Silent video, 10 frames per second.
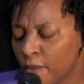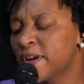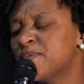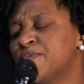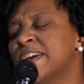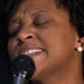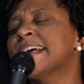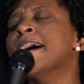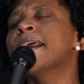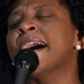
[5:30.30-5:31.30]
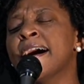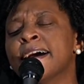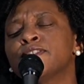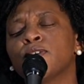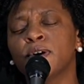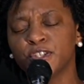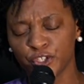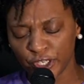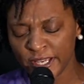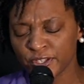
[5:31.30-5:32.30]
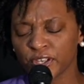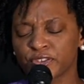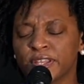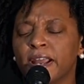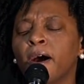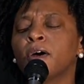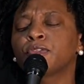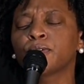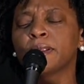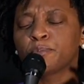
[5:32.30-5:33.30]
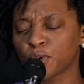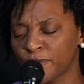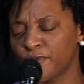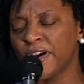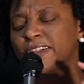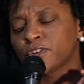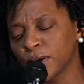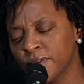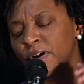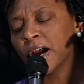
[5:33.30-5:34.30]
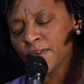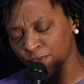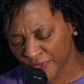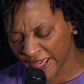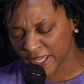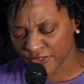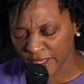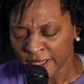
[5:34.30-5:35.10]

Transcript: we fix our eyes on Jesus, the author and perfecter of our faith,